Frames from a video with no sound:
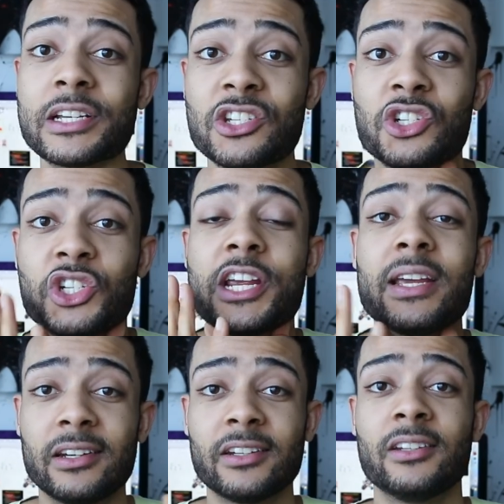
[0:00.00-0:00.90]
his
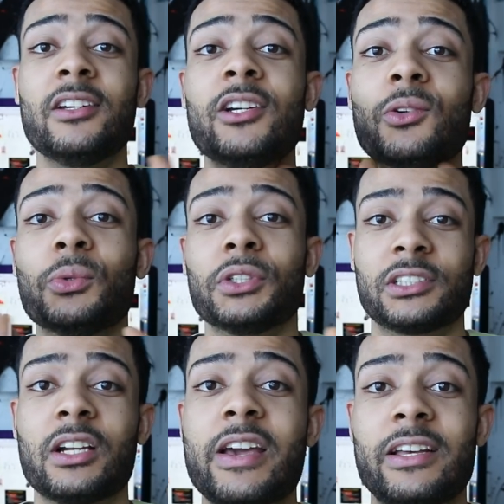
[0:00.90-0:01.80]
chin
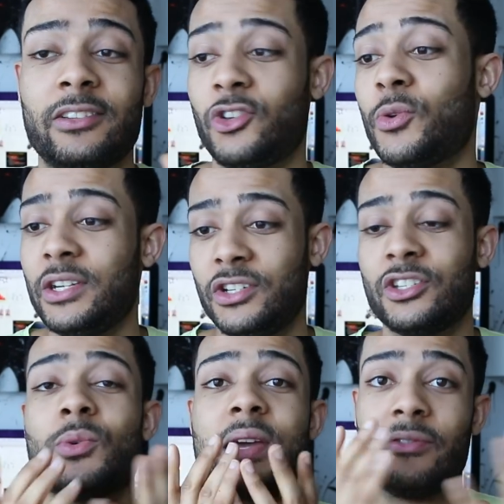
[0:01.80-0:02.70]
was like 2
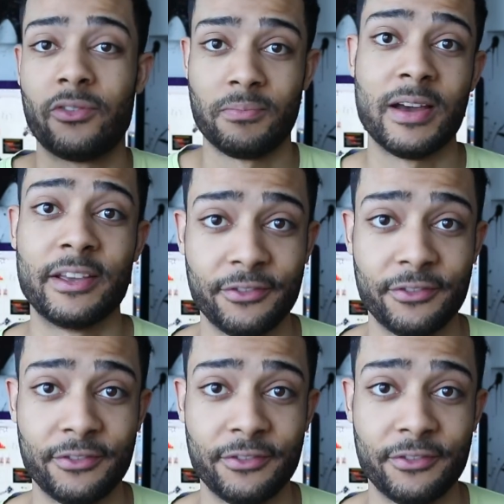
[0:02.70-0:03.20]
inches away from my